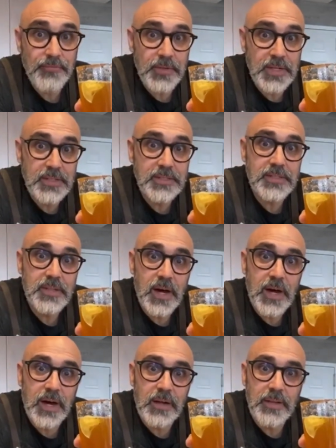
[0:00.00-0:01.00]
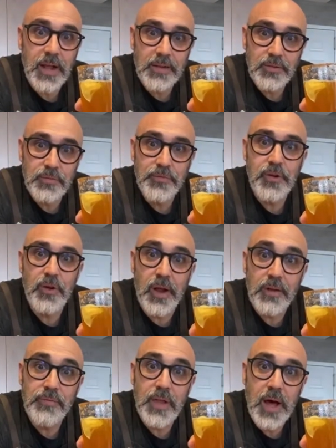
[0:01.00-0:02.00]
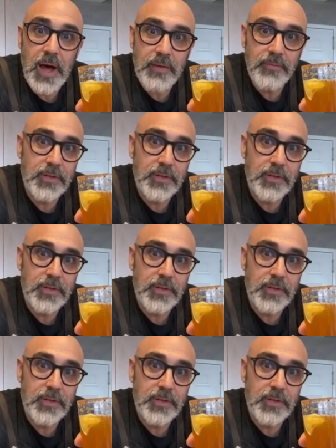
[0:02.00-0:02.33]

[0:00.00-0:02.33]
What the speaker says: feeds that I do for Creative Live,